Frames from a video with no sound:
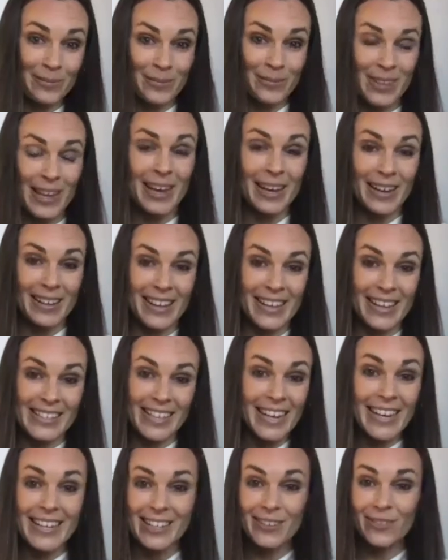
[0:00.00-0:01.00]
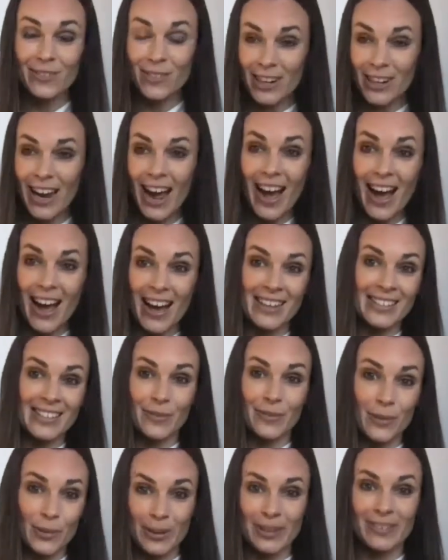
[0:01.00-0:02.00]
Yeah, that's it. You've got to ask if
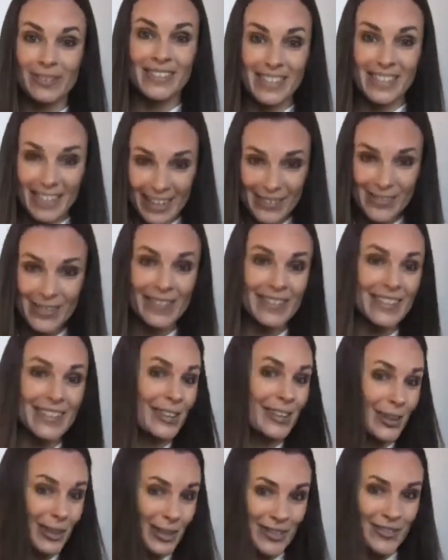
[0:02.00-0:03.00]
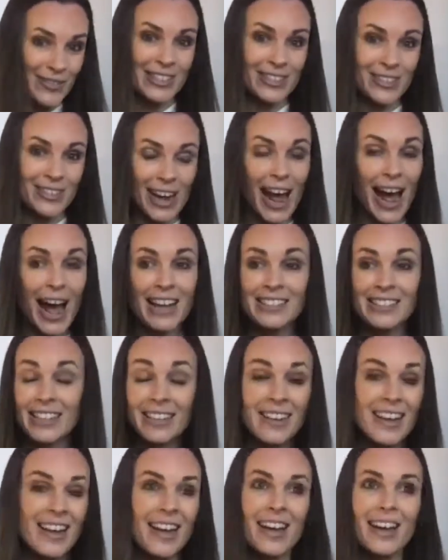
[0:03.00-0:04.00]
you want to receive something. You've just got to ask. And
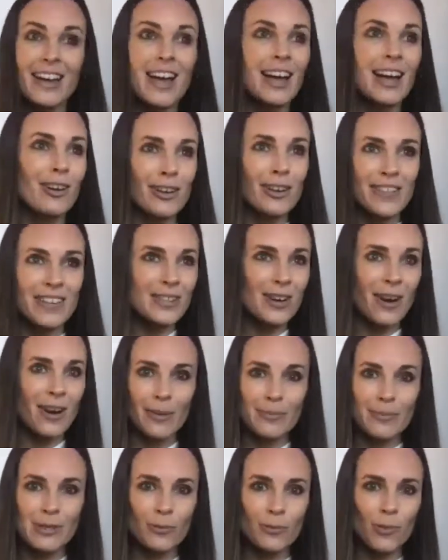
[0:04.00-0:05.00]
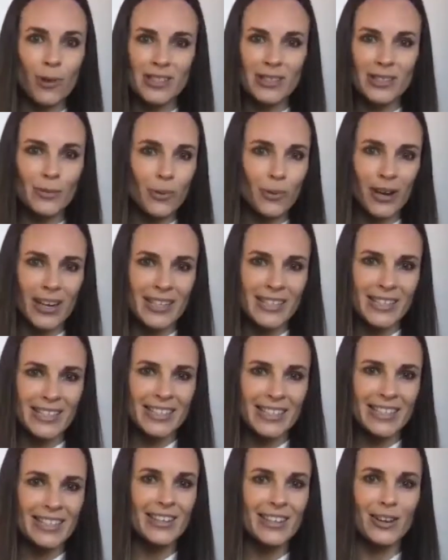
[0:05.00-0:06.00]
a lot of the times, what's the worst,
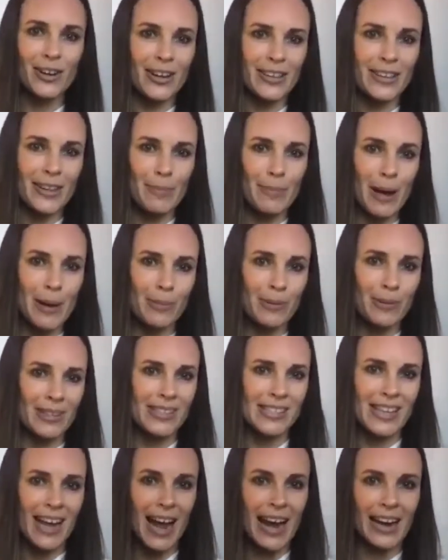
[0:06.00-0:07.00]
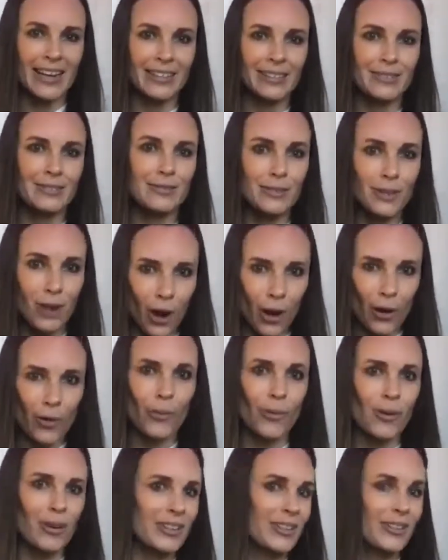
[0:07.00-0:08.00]
that people can say? No,
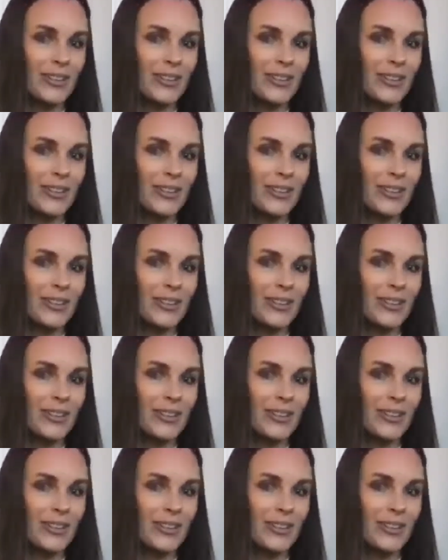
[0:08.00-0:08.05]
or